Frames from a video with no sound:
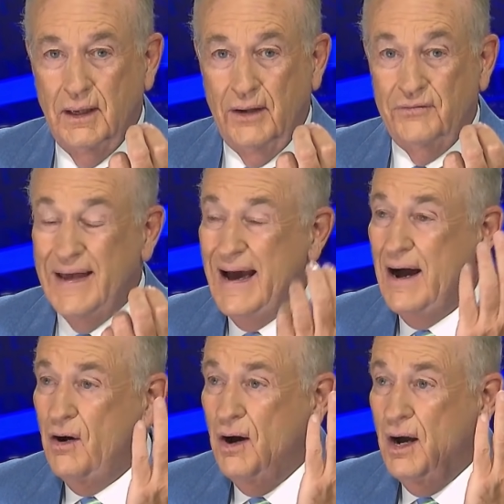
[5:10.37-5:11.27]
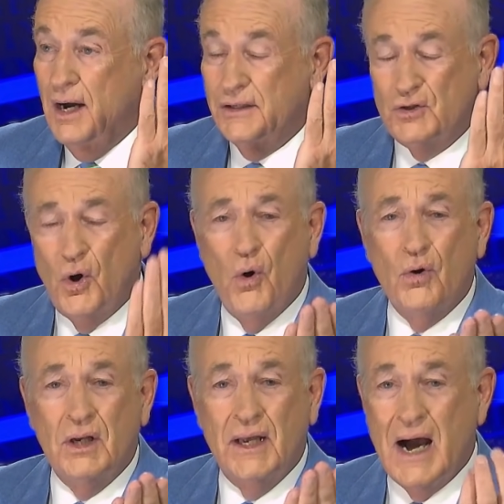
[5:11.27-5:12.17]
and now a
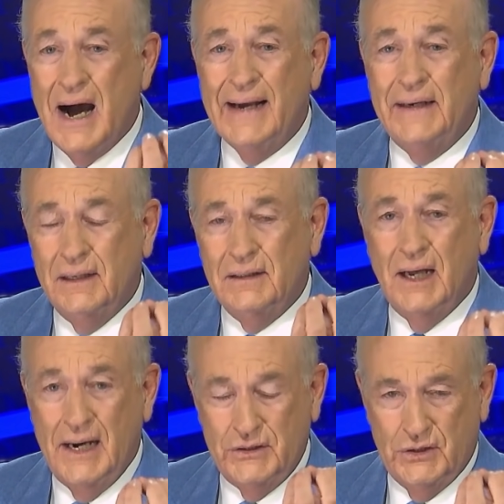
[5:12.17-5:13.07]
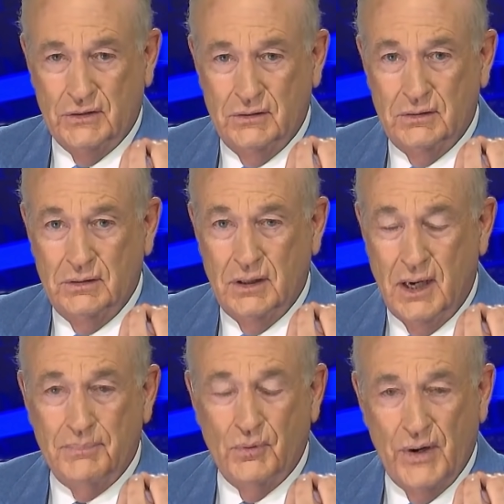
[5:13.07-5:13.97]
totally ideological
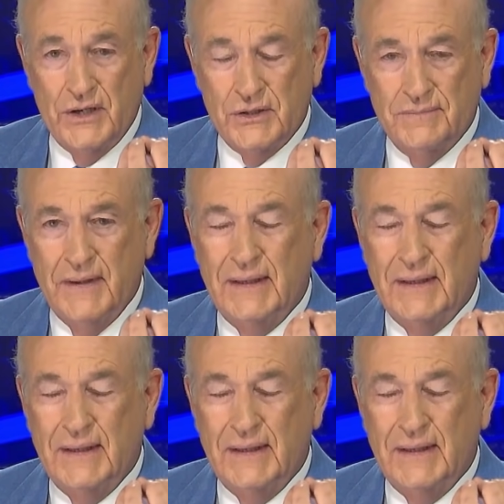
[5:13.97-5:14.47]
operation